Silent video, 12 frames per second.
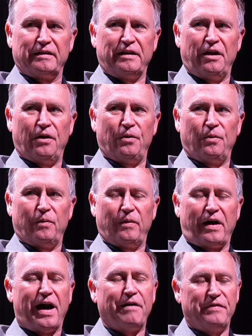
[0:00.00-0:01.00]
You
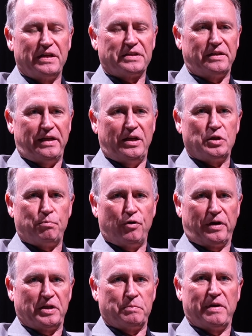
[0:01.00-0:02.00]
know, obviously each
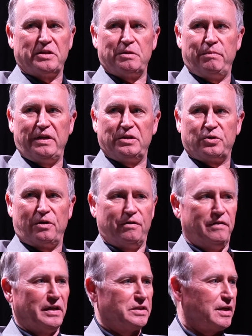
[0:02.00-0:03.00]
book is meant to be sort
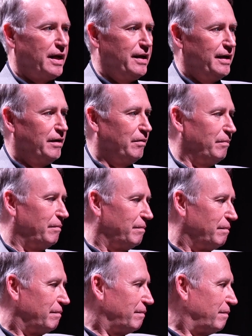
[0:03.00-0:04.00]
of an exciting
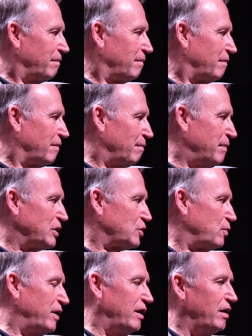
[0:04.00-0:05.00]

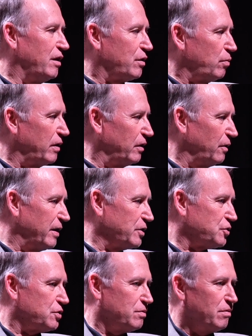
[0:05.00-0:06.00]
mystery,
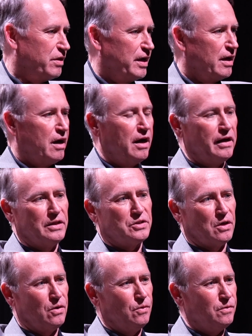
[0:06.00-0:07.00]
thriller-ish thing on
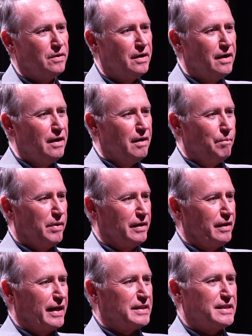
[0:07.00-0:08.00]
its own,
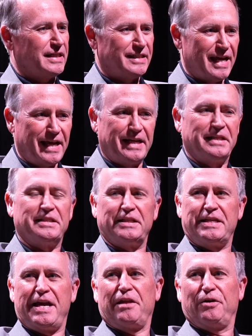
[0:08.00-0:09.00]
but like taken
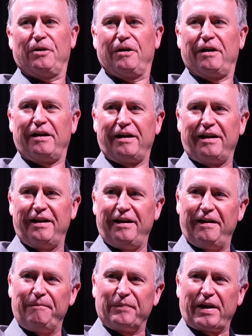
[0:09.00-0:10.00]
together,
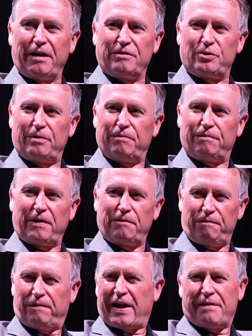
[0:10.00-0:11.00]
I sort of, I
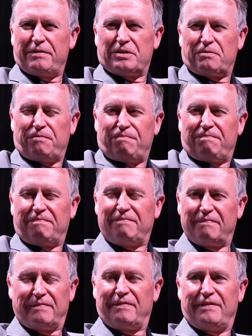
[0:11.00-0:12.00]
have this,
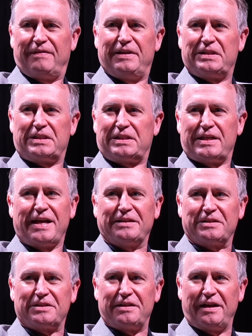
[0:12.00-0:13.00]
this
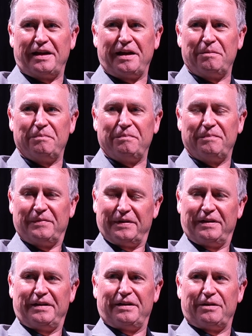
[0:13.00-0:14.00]
sense that I'm
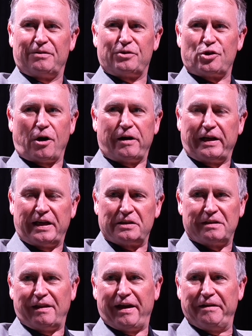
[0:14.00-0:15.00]
charting
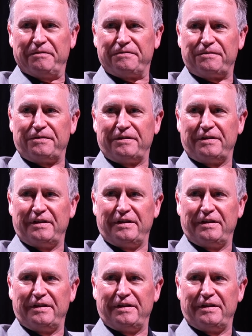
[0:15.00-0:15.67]
his life.